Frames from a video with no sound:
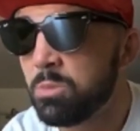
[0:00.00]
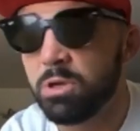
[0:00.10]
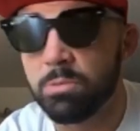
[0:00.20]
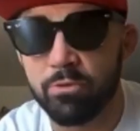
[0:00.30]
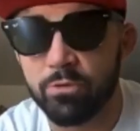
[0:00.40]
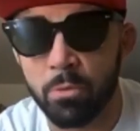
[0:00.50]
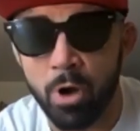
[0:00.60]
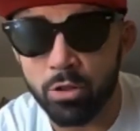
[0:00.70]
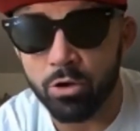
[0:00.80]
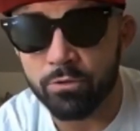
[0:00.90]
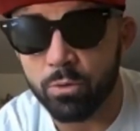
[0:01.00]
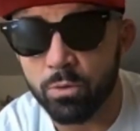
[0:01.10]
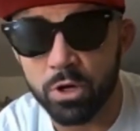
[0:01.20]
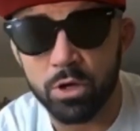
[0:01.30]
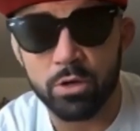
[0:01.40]
people from all over the
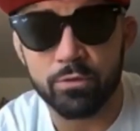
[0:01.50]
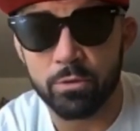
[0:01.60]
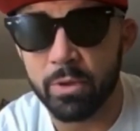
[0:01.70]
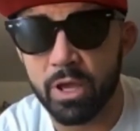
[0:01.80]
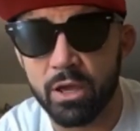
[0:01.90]
world, from